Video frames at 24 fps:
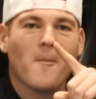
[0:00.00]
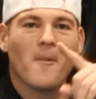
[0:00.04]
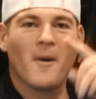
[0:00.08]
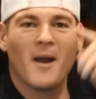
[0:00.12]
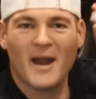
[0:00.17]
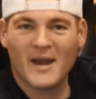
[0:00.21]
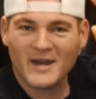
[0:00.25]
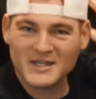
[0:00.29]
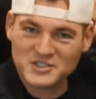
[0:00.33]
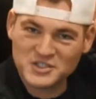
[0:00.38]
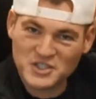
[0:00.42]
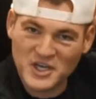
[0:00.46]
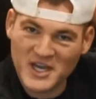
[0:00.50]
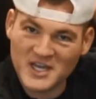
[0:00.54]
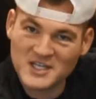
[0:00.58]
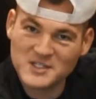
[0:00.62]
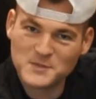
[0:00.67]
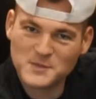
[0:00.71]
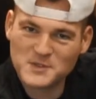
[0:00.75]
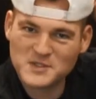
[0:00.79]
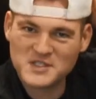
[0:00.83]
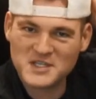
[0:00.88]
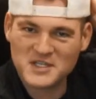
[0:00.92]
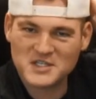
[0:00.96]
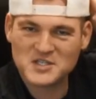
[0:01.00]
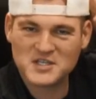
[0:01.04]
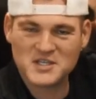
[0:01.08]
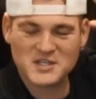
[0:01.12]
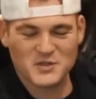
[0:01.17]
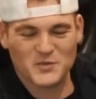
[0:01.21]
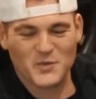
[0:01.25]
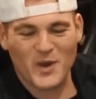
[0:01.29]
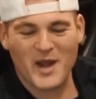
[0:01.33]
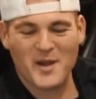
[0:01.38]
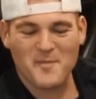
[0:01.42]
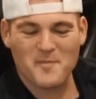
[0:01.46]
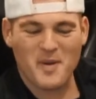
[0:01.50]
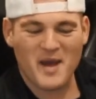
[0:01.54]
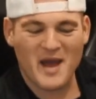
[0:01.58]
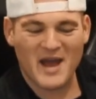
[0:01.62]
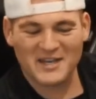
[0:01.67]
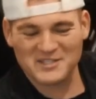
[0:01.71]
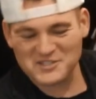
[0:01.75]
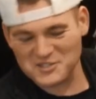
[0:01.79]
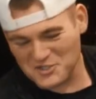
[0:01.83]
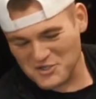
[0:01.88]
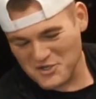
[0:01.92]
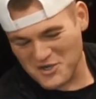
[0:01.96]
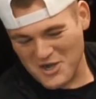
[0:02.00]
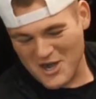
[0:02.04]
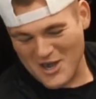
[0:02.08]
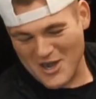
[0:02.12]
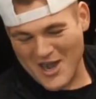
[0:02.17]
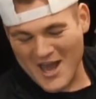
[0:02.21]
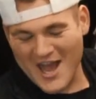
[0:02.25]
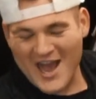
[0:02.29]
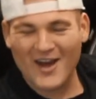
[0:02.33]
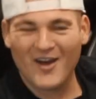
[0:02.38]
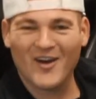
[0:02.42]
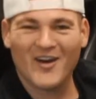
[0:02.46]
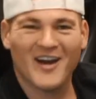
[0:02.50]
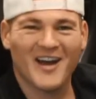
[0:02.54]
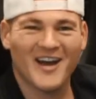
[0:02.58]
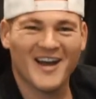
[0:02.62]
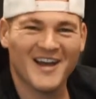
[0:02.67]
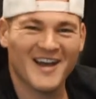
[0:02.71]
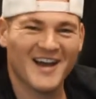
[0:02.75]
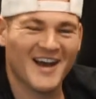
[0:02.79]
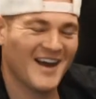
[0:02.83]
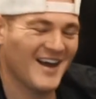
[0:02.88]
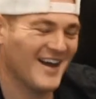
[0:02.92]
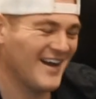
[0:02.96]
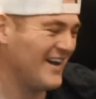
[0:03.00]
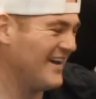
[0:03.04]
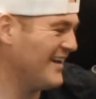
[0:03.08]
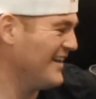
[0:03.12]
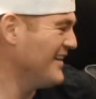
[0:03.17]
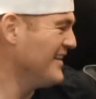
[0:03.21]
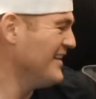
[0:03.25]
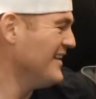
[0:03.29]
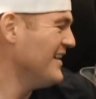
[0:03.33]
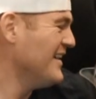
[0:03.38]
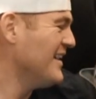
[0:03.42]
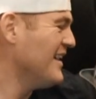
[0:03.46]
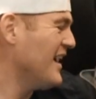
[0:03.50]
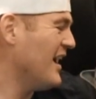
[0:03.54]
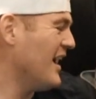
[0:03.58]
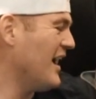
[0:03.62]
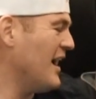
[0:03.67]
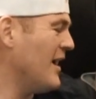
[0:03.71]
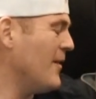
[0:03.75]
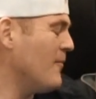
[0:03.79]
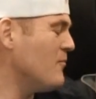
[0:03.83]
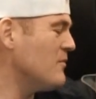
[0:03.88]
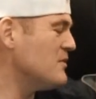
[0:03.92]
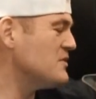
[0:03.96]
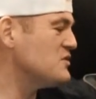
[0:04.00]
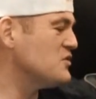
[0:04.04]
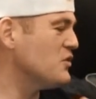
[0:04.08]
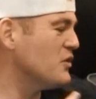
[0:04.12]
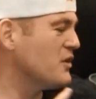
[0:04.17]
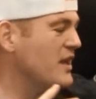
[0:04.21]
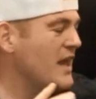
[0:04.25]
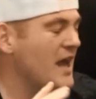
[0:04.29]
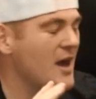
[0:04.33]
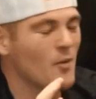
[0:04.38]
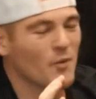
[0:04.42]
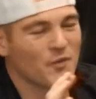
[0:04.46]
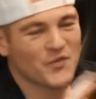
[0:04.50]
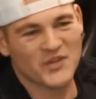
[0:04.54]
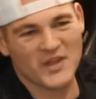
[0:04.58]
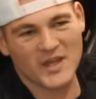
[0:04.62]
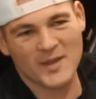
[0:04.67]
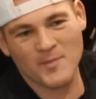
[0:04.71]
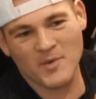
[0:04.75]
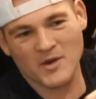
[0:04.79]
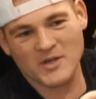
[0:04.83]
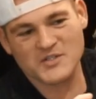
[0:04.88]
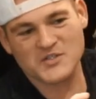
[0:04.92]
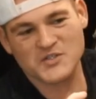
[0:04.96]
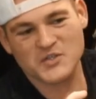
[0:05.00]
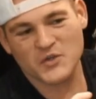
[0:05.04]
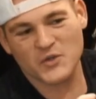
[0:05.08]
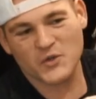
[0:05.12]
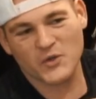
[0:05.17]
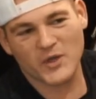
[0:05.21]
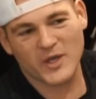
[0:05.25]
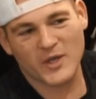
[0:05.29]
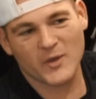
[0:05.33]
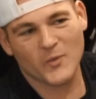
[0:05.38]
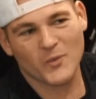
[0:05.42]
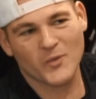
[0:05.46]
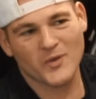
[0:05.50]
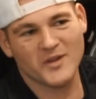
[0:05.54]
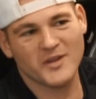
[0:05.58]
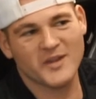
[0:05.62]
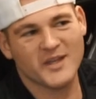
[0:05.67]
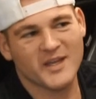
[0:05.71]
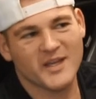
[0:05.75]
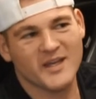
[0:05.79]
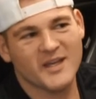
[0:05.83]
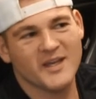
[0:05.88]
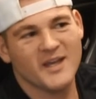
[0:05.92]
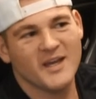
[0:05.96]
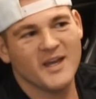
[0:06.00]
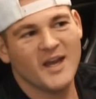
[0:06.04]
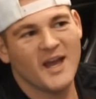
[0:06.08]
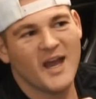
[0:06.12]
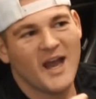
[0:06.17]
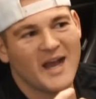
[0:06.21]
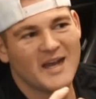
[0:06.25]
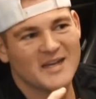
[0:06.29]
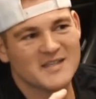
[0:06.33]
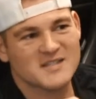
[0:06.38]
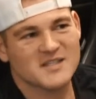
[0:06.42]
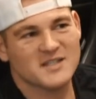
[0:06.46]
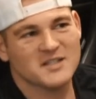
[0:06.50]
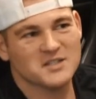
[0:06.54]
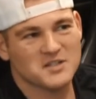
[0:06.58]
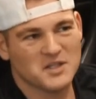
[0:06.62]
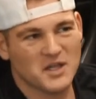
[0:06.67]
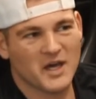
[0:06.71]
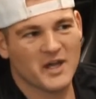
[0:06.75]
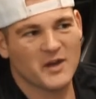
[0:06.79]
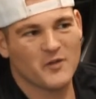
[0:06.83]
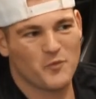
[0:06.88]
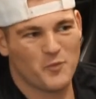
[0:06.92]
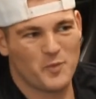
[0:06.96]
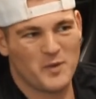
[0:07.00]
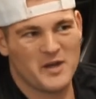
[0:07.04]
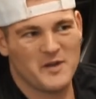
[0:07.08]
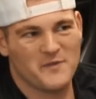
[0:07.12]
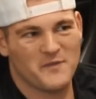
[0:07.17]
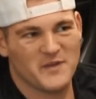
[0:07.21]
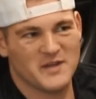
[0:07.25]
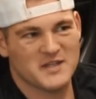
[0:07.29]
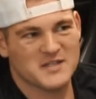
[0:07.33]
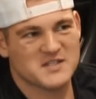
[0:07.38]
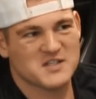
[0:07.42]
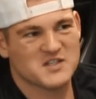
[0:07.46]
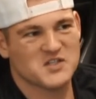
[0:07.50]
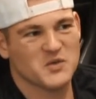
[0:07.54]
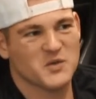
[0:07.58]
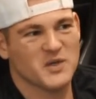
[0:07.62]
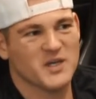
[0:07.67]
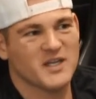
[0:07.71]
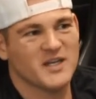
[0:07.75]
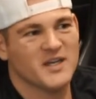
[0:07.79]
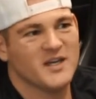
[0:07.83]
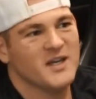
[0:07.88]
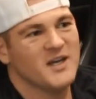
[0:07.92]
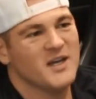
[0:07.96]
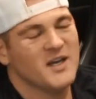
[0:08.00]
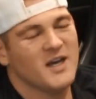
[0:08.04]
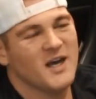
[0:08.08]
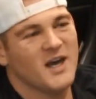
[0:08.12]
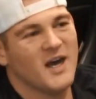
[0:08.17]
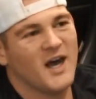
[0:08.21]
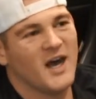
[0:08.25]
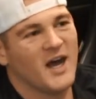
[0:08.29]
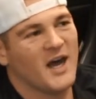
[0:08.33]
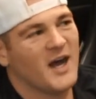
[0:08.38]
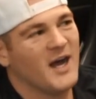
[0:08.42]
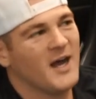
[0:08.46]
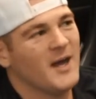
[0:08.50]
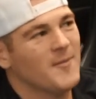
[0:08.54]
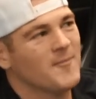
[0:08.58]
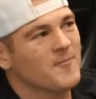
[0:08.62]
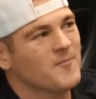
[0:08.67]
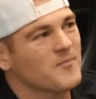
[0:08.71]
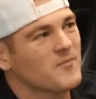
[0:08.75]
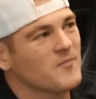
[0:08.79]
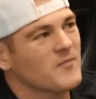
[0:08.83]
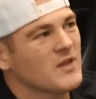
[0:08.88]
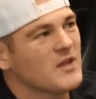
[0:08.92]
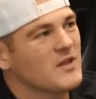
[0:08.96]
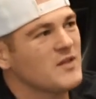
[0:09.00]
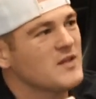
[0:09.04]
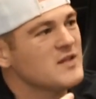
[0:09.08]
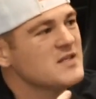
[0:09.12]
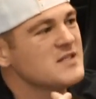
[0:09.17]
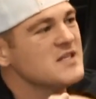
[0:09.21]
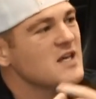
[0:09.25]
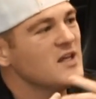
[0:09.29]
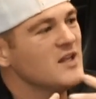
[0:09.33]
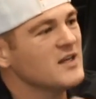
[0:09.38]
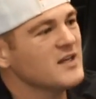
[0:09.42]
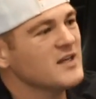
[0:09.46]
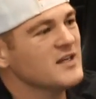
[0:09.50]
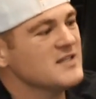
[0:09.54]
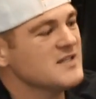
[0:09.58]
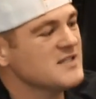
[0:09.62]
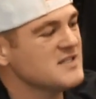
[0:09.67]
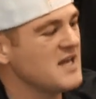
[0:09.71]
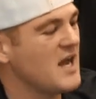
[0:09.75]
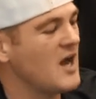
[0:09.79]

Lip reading: I had to change positions right in passenger there now. So yeah, with the MR2, it really has a lot of benefits to it. The Celica's